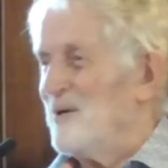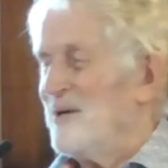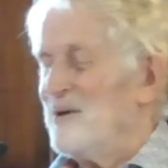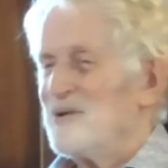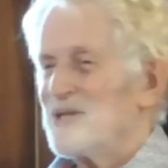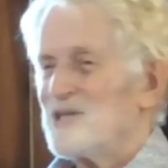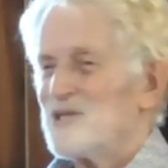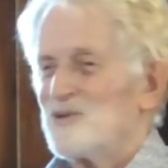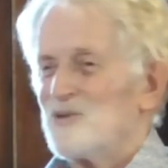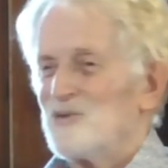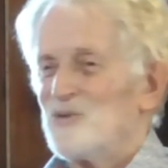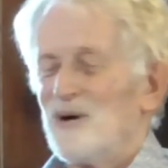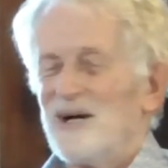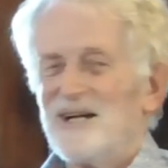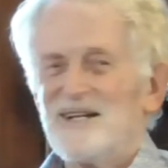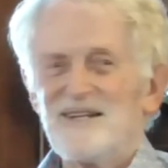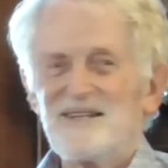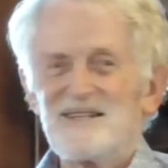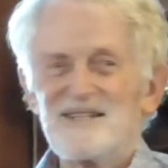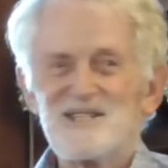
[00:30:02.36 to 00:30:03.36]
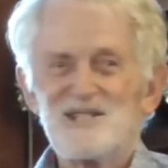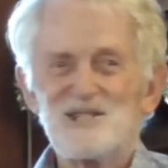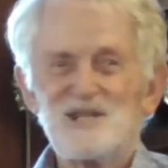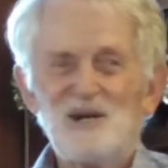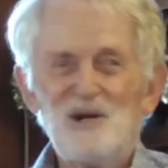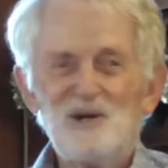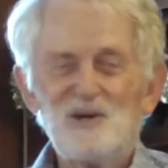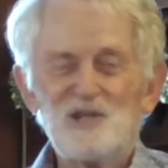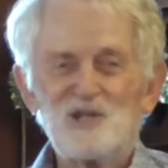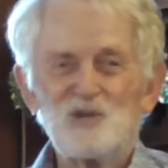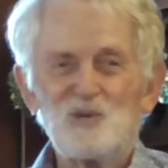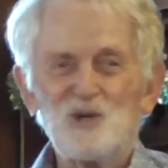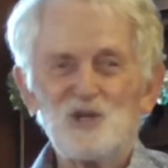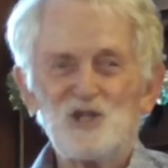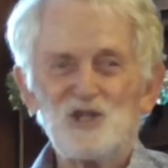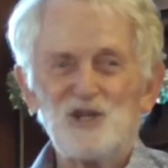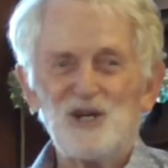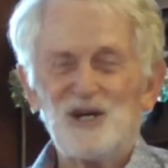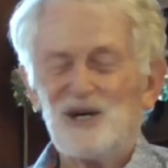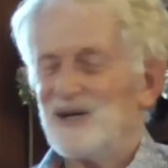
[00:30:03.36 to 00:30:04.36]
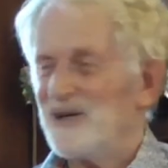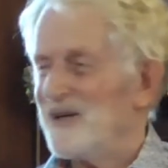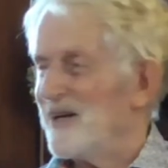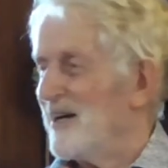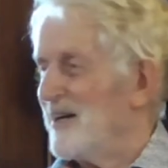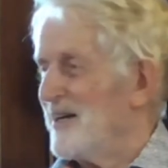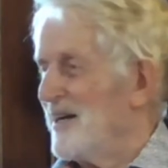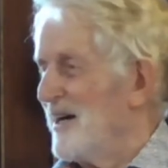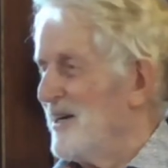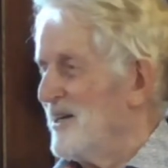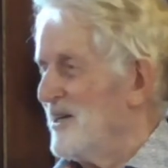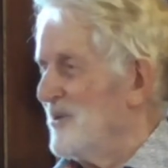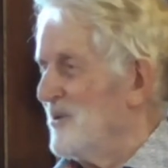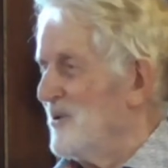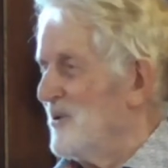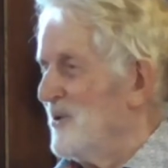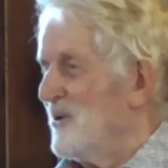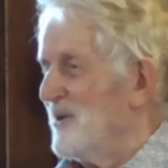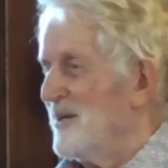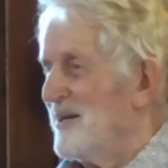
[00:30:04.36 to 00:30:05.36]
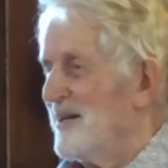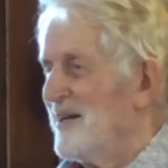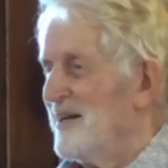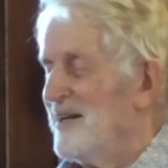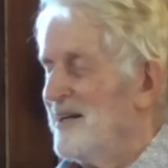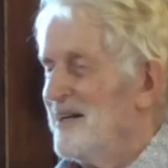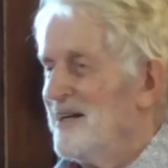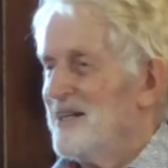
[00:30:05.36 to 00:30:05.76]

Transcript: when he was writing this wish down a year earlier,